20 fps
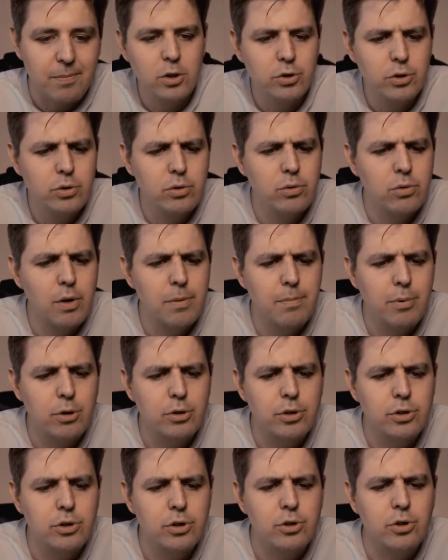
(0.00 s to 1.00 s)
Also
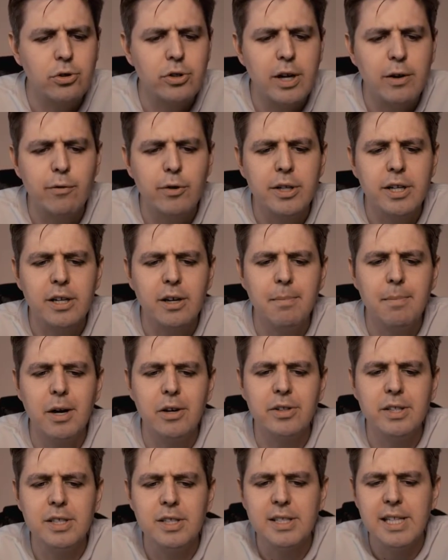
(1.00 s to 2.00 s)
important to note, everything
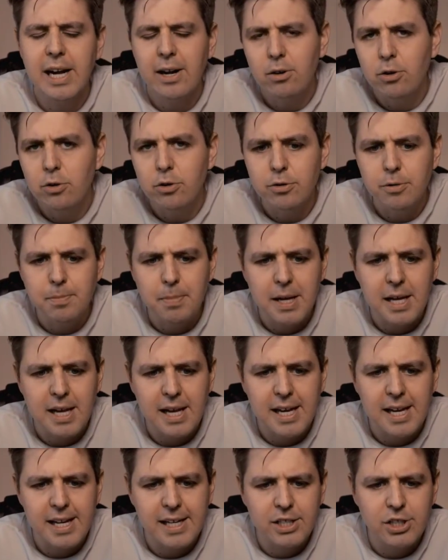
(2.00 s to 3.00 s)
about this download
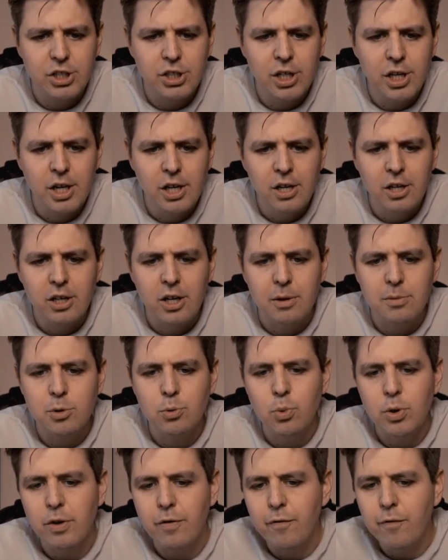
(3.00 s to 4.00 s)
page comes
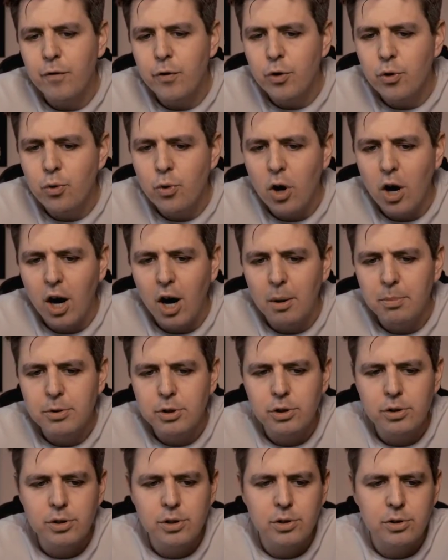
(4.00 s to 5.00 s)
with a few
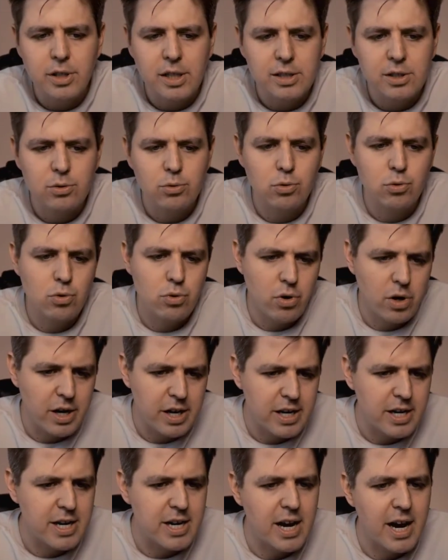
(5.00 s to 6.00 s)
options, so that's
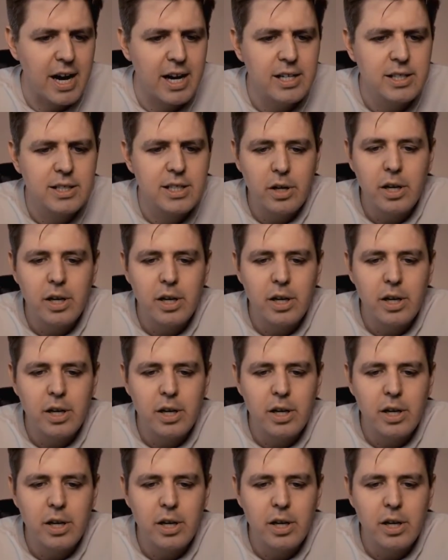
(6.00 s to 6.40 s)
quite nice.